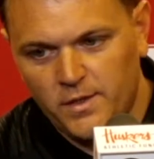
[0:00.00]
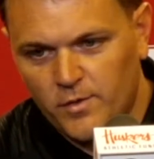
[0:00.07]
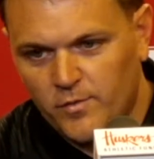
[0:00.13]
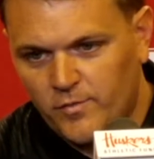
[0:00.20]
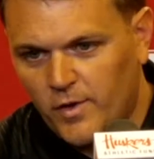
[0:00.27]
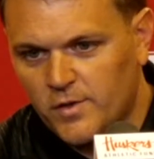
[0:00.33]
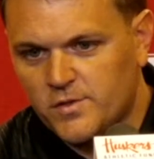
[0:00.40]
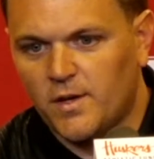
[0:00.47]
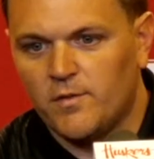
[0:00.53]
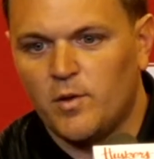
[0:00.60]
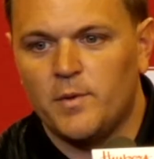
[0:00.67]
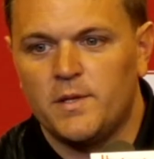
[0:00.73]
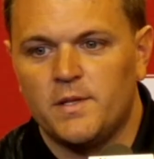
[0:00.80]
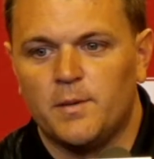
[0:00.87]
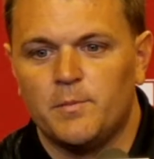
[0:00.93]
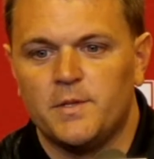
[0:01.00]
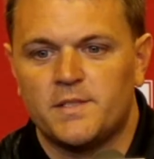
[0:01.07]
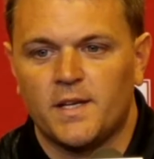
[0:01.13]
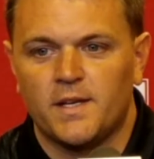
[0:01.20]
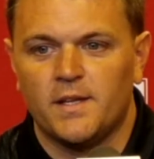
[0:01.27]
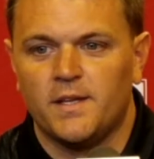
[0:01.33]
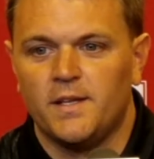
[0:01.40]
You know, first off, let me
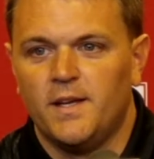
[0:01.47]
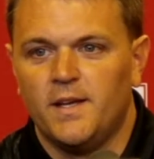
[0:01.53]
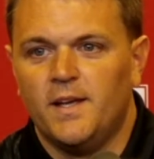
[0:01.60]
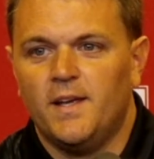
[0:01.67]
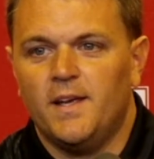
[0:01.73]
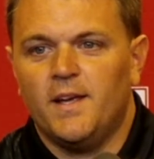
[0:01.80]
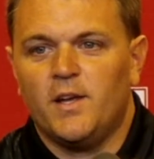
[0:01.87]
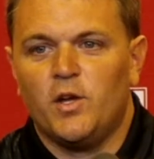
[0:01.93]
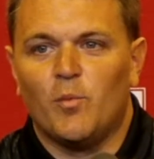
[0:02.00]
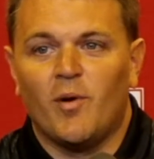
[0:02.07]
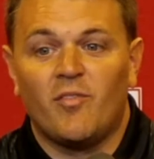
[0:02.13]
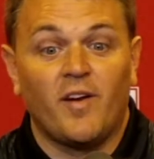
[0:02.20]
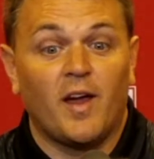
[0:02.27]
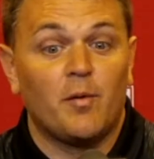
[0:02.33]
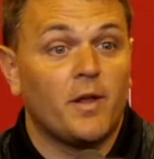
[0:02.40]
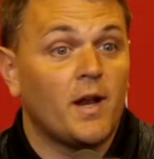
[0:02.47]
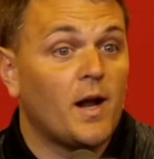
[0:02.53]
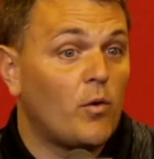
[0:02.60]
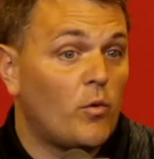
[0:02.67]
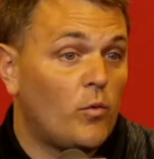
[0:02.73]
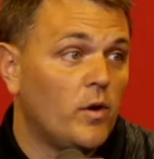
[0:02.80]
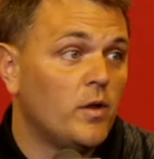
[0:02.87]
say that, you know, my family and I
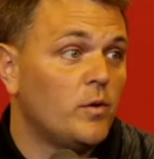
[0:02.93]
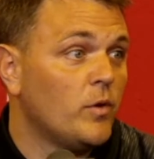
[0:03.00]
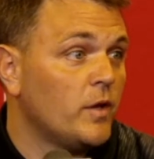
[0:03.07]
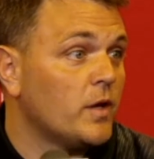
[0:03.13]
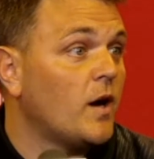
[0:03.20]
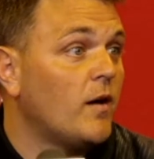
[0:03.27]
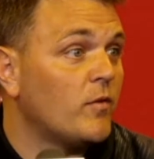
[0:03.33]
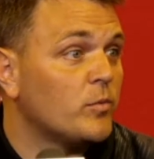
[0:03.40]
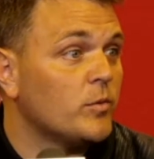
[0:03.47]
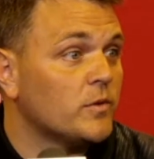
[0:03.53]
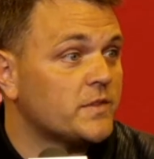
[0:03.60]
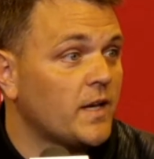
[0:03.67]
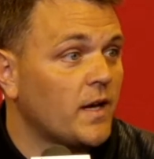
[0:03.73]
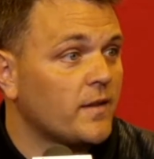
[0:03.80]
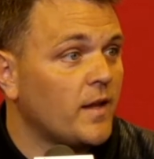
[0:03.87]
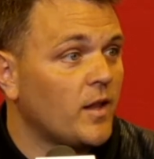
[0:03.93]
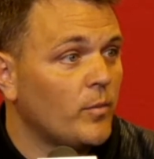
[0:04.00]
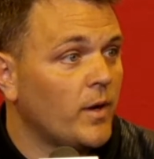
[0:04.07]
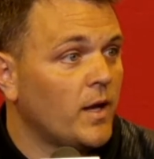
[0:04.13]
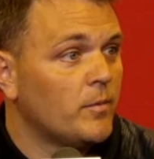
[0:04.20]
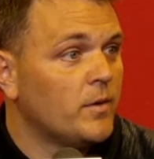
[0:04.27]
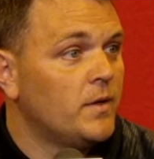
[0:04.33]
were really, really comfortable at South
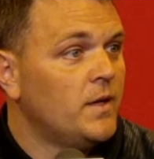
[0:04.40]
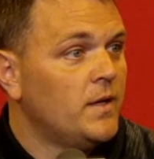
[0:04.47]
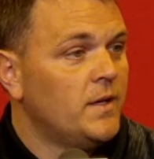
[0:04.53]
Alabama.